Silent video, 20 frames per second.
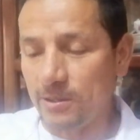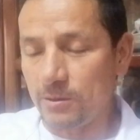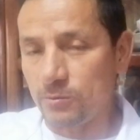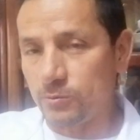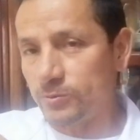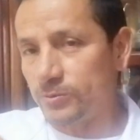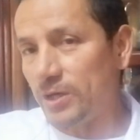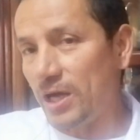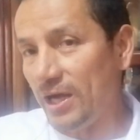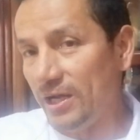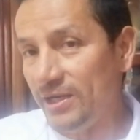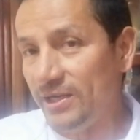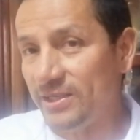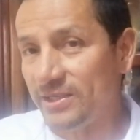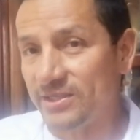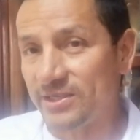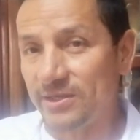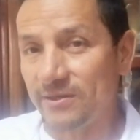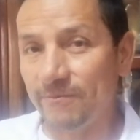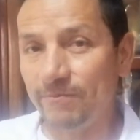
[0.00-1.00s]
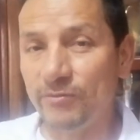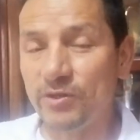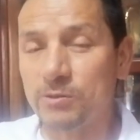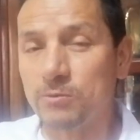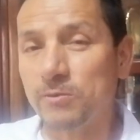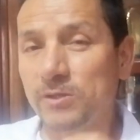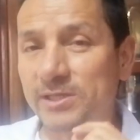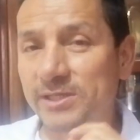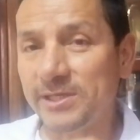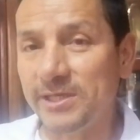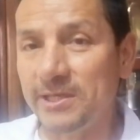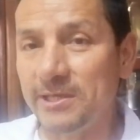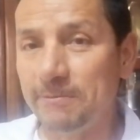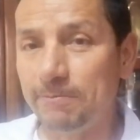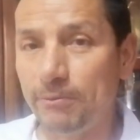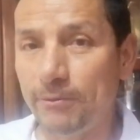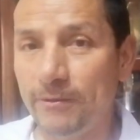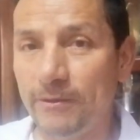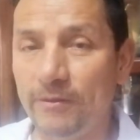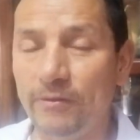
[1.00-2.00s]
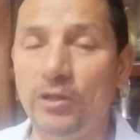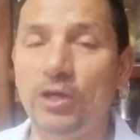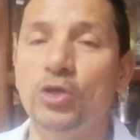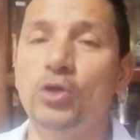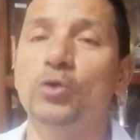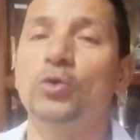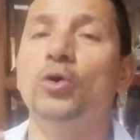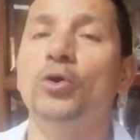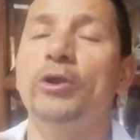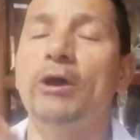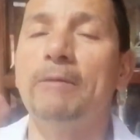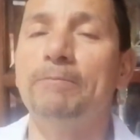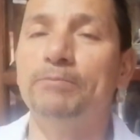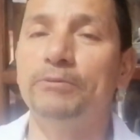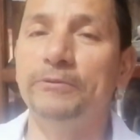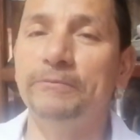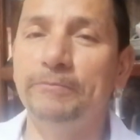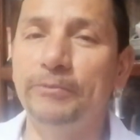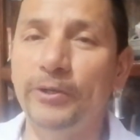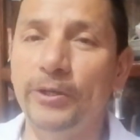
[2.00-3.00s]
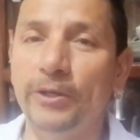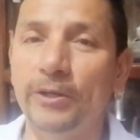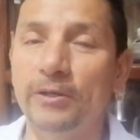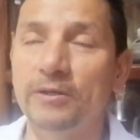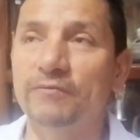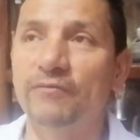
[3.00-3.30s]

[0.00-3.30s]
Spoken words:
write the recipe that you're gonna prepare.